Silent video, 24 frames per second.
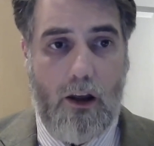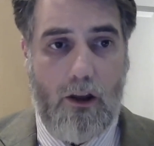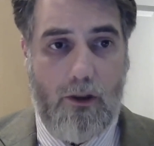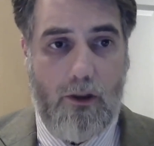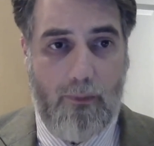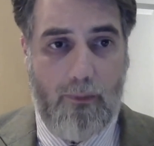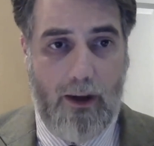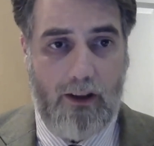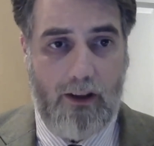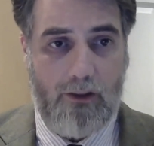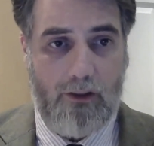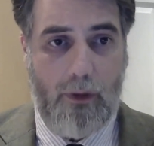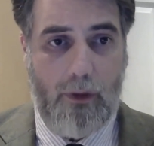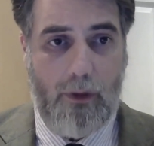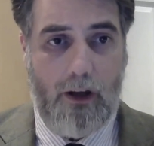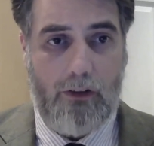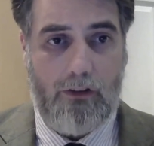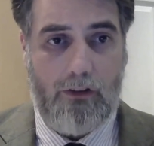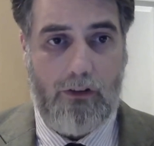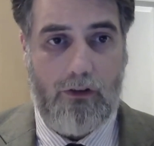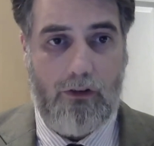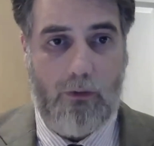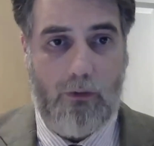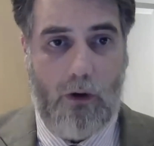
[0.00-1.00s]
the best
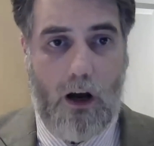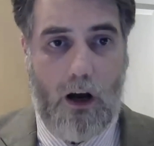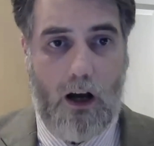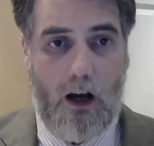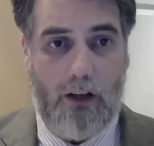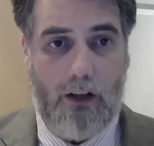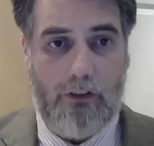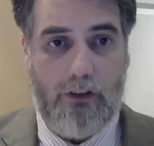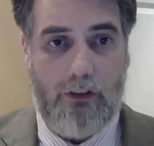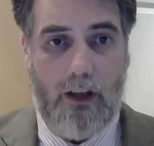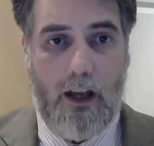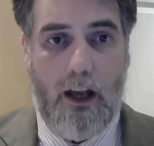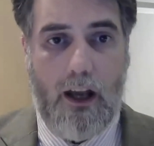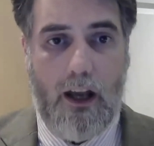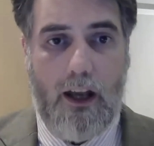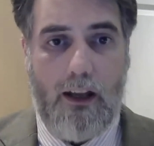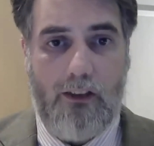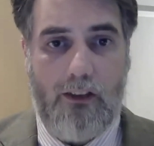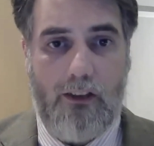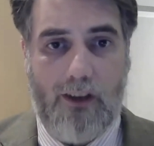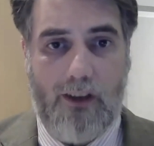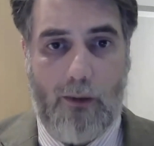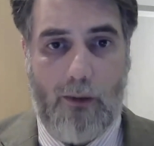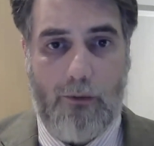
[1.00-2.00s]
person to ask
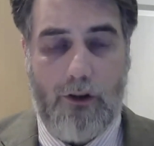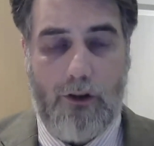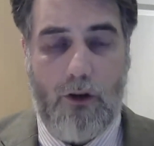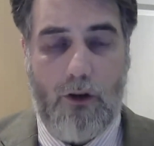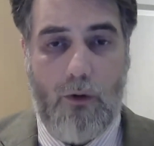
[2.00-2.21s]
is someone